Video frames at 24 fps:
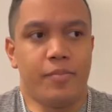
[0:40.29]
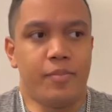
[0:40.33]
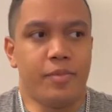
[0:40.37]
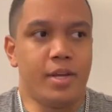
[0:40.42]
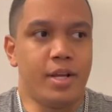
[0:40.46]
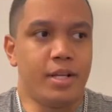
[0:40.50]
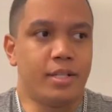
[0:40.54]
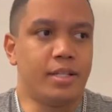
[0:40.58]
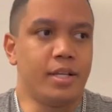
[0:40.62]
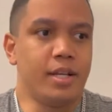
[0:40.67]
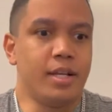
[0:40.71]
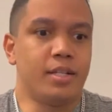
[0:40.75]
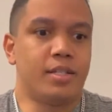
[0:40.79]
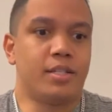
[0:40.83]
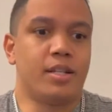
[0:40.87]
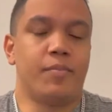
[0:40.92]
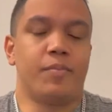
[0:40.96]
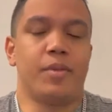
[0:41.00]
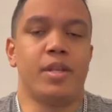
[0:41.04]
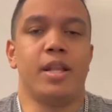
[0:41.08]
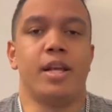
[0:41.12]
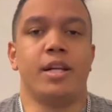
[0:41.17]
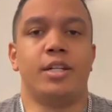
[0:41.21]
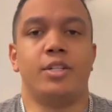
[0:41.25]
this is
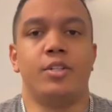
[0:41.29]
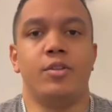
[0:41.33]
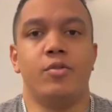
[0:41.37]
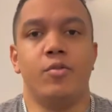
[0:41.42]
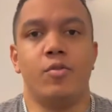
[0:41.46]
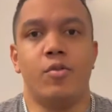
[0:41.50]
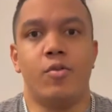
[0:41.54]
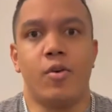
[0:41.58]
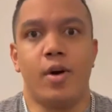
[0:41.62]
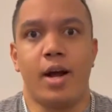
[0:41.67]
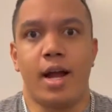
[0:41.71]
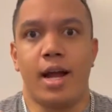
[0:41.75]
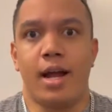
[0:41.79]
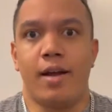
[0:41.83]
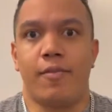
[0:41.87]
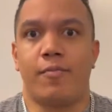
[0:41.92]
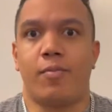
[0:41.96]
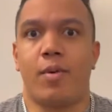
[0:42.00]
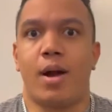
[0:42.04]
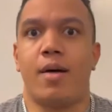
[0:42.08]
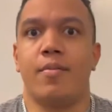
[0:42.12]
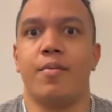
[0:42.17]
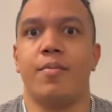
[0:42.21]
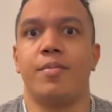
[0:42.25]
something that you
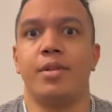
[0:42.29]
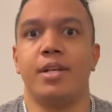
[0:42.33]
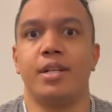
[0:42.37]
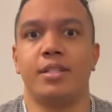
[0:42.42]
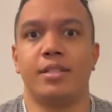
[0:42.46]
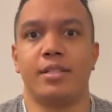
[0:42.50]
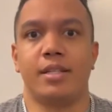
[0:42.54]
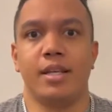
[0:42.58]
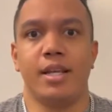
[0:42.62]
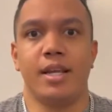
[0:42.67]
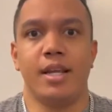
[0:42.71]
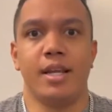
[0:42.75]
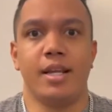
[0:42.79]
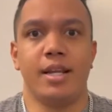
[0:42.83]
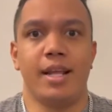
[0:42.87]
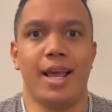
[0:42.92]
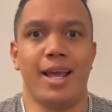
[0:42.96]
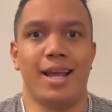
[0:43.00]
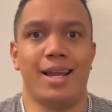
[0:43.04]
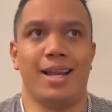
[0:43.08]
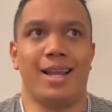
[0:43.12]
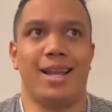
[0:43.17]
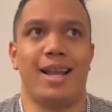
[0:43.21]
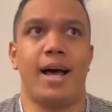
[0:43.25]
have probably
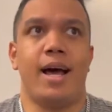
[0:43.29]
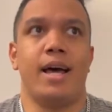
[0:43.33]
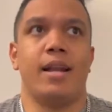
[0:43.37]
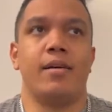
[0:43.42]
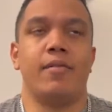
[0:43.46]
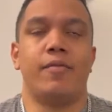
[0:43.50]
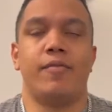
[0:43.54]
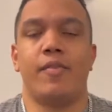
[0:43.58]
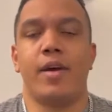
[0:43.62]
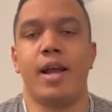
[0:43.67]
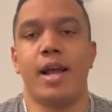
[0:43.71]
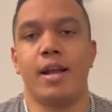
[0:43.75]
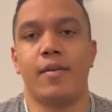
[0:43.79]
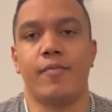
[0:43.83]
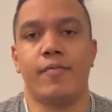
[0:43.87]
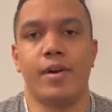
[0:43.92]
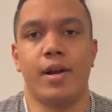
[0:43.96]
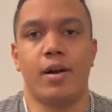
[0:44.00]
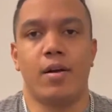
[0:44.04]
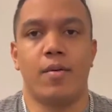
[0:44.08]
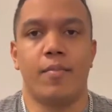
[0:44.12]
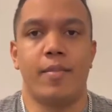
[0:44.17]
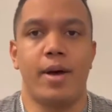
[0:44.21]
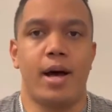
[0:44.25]
seen a lot of
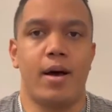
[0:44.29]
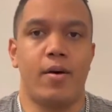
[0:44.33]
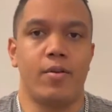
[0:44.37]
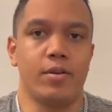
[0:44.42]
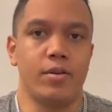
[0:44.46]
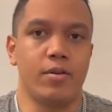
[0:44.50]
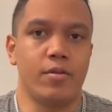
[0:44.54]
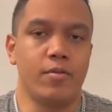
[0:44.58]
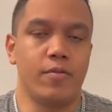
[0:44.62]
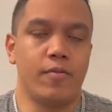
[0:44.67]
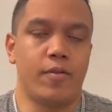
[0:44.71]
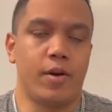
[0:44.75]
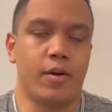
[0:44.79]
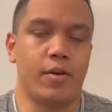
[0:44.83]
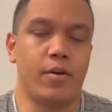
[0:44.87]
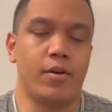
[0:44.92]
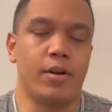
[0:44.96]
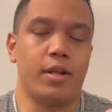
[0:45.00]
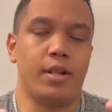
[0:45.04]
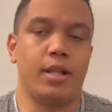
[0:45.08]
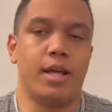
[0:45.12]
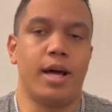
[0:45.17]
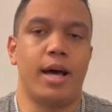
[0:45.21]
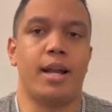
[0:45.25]
fanfare about. You've
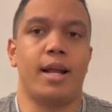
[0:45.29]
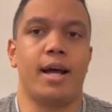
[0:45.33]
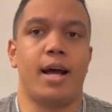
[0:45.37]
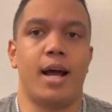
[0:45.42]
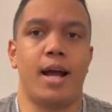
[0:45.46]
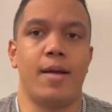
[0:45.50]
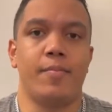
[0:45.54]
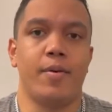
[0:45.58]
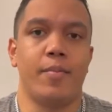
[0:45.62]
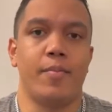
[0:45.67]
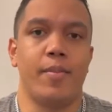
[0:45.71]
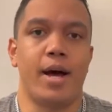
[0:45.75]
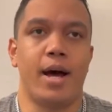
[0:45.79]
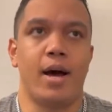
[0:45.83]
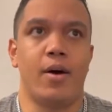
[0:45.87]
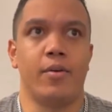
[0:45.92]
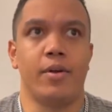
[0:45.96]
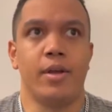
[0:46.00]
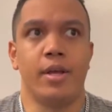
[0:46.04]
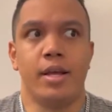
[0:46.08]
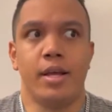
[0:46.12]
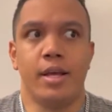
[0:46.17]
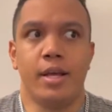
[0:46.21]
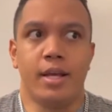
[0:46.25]
heard a lot of hype
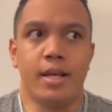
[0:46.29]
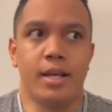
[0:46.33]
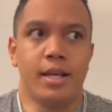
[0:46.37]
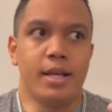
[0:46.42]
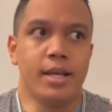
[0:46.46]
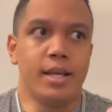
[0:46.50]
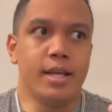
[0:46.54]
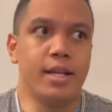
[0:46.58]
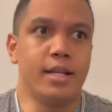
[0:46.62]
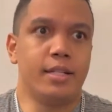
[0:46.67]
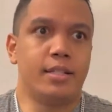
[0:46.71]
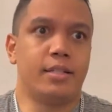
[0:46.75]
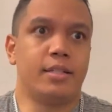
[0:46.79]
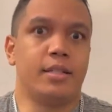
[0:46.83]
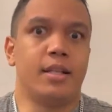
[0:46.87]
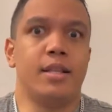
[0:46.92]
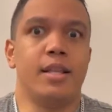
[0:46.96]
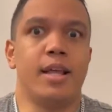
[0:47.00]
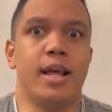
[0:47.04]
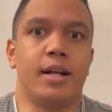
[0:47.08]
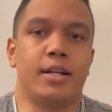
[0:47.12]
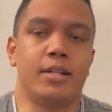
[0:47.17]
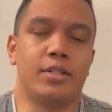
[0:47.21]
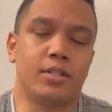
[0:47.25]
about. It's
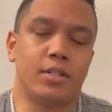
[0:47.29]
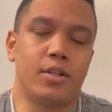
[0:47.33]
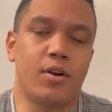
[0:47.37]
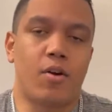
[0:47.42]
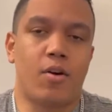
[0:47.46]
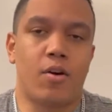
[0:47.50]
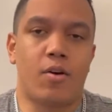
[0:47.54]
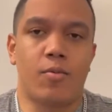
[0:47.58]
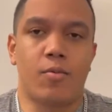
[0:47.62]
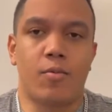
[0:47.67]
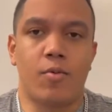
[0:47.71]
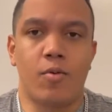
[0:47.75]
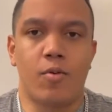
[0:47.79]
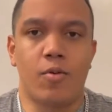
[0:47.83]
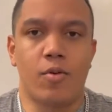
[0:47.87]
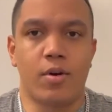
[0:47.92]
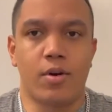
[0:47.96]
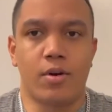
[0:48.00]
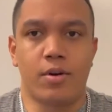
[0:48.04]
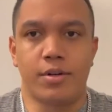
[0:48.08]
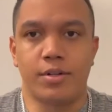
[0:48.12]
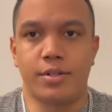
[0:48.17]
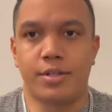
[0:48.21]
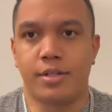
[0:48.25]
the next Star
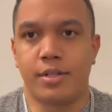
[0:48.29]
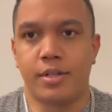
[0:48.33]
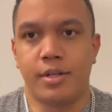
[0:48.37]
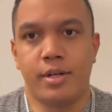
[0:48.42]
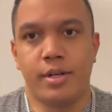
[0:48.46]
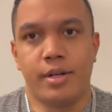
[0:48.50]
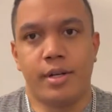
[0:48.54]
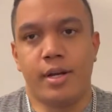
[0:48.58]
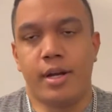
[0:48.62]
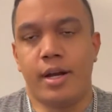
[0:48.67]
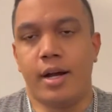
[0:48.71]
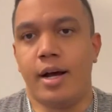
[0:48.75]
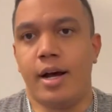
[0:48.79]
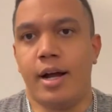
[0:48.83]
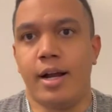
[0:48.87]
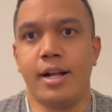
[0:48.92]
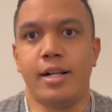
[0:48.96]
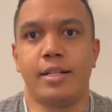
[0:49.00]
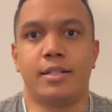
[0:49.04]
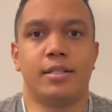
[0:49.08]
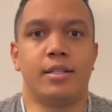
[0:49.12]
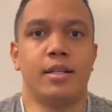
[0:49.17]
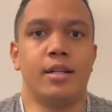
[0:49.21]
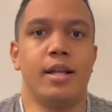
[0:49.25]
Wars.
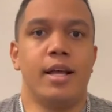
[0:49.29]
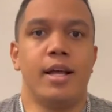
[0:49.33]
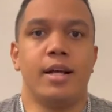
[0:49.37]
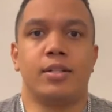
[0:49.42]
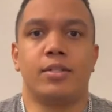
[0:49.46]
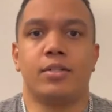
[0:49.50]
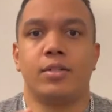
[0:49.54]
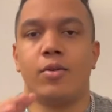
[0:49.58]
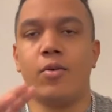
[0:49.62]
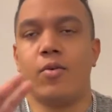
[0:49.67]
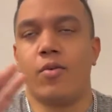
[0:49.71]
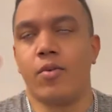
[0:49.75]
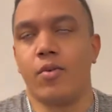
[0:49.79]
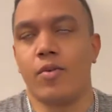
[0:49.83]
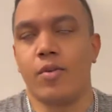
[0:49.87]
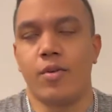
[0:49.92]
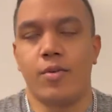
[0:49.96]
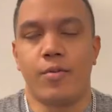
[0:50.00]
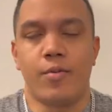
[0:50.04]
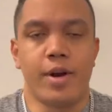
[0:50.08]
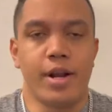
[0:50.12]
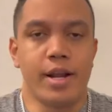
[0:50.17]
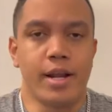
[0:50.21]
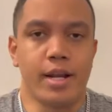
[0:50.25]
It's the next Lord of
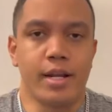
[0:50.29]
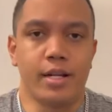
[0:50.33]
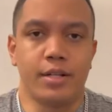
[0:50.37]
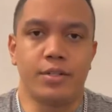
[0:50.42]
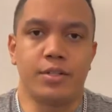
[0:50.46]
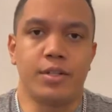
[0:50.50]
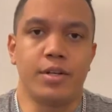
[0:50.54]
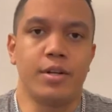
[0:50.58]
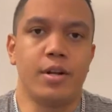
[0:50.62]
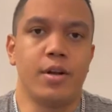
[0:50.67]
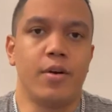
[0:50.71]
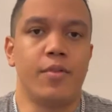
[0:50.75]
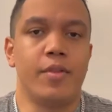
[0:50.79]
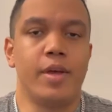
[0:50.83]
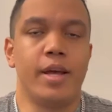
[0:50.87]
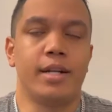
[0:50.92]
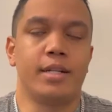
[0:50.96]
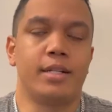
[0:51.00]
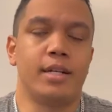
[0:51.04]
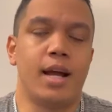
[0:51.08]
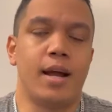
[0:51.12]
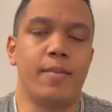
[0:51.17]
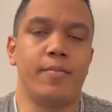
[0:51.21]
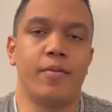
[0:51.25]
the Rings, you know,
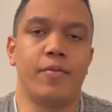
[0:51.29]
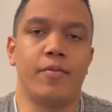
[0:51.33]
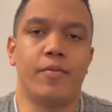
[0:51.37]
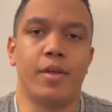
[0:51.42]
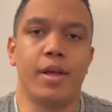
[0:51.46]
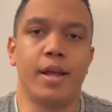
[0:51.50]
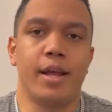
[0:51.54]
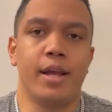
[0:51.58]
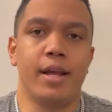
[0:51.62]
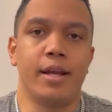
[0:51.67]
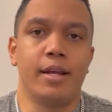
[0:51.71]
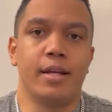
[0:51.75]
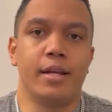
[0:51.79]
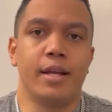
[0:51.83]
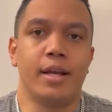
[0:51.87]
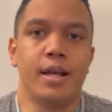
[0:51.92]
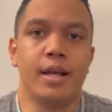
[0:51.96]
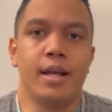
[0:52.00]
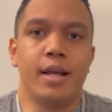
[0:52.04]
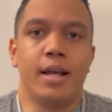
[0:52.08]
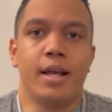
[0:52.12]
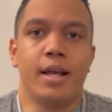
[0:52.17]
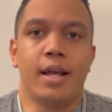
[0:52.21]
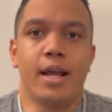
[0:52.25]
that type of thing.
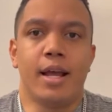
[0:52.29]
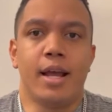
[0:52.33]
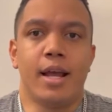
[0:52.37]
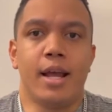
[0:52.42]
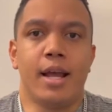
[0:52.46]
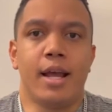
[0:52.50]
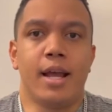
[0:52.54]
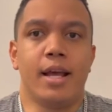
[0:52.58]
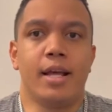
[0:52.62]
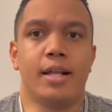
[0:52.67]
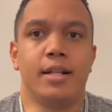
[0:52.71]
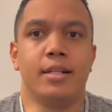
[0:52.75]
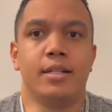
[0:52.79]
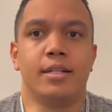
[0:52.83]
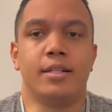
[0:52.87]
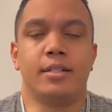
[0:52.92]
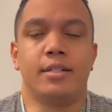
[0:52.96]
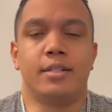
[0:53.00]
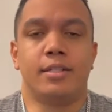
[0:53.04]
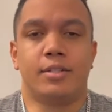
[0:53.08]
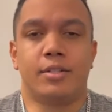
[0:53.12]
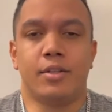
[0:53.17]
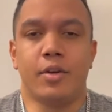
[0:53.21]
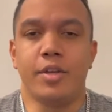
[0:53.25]
And
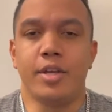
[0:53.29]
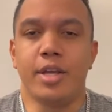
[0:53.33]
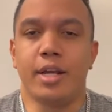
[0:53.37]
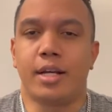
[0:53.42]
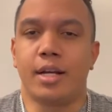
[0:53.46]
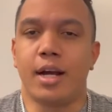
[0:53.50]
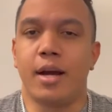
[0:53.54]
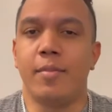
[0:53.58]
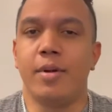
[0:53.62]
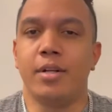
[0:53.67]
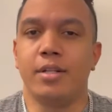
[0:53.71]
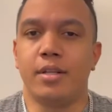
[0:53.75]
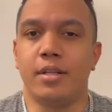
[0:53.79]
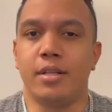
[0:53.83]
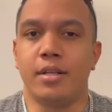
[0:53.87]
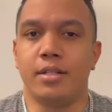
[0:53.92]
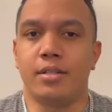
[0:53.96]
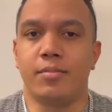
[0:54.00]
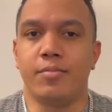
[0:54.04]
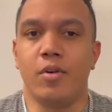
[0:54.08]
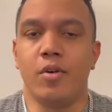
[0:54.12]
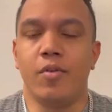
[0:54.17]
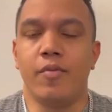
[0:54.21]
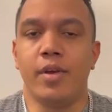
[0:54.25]
so you come into
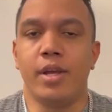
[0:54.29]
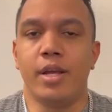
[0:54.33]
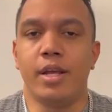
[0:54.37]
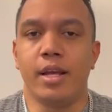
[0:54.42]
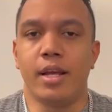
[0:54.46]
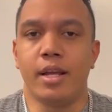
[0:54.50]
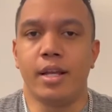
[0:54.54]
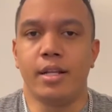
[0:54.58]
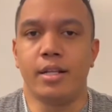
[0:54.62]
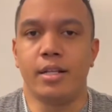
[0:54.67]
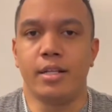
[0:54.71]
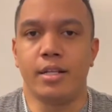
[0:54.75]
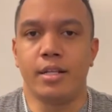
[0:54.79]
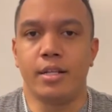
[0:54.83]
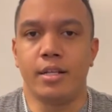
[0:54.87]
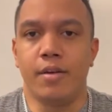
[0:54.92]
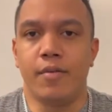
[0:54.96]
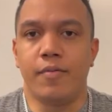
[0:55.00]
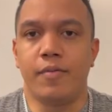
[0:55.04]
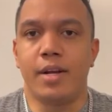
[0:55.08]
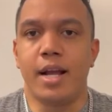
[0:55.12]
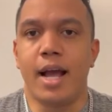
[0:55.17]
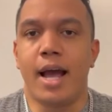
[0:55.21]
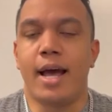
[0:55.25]
this movie and
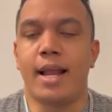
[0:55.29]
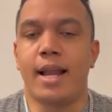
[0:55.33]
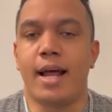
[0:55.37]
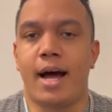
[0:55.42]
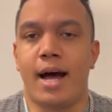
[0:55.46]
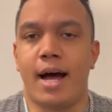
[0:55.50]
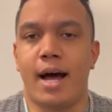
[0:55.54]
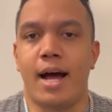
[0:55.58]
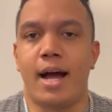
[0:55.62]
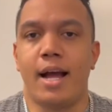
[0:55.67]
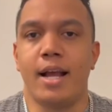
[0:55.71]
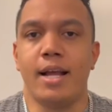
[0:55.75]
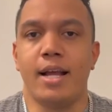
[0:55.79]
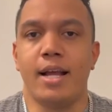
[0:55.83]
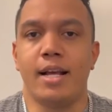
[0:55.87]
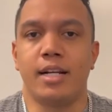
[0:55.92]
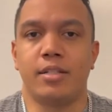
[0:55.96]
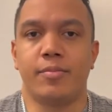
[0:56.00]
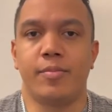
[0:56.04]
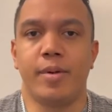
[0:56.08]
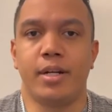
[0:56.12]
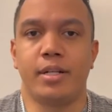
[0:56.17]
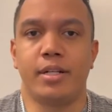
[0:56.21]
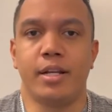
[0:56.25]
you've got high
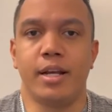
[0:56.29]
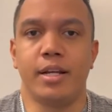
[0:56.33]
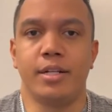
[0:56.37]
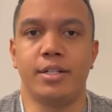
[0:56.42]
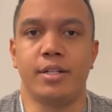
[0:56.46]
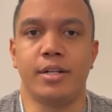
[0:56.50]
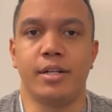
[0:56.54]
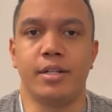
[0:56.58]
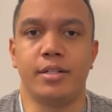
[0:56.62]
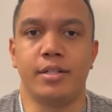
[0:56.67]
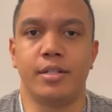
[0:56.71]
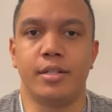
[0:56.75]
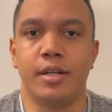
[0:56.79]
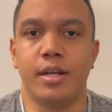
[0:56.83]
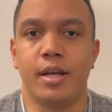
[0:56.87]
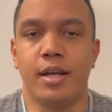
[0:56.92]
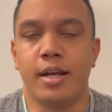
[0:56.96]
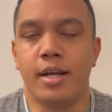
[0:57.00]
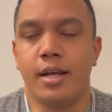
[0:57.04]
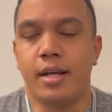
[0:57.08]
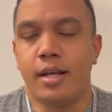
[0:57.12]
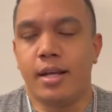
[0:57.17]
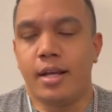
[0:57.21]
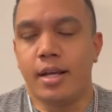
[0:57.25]
expectations.
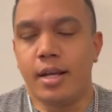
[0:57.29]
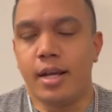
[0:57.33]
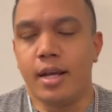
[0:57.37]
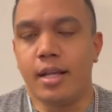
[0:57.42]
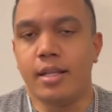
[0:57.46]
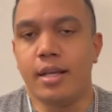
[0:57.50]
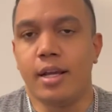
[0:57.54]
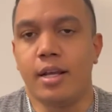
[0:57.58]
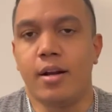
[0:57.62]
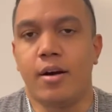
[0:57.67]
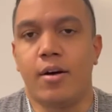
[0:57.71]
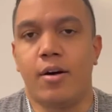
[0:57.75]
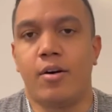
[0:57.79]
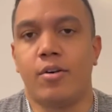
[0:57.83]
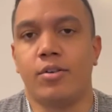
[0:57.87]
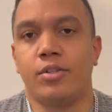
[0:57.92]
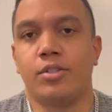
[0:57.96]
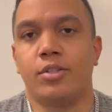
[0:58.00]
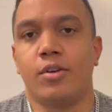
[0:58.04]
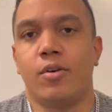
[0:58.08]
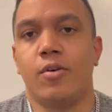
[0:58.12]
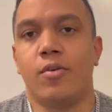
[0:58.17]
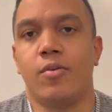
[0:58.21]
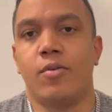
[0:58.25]
And then
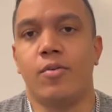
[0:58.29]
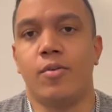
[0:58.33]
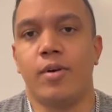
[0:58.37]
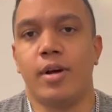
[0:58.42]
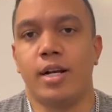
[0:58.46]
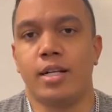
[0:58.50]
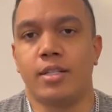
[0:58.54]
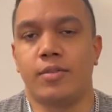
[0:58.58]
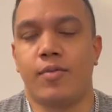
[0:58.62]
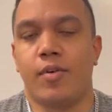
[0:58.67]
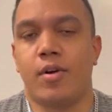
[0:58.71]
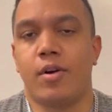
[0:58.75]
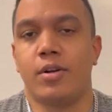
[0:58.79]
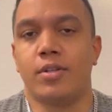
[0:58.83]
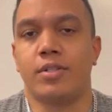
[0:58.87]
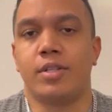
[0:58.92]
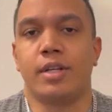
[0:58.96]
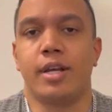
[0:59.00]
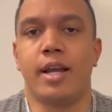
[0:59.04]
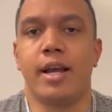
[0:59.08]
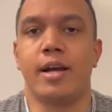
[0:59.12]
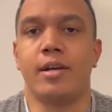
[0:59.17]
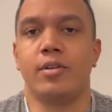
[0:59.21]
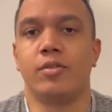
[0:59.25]
also, as far as
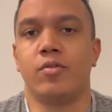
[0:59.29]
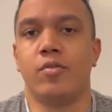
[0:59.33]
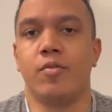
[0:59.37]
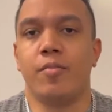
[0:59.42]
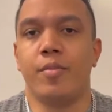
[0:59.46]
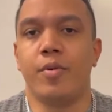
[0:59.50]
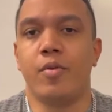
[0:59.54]
the casual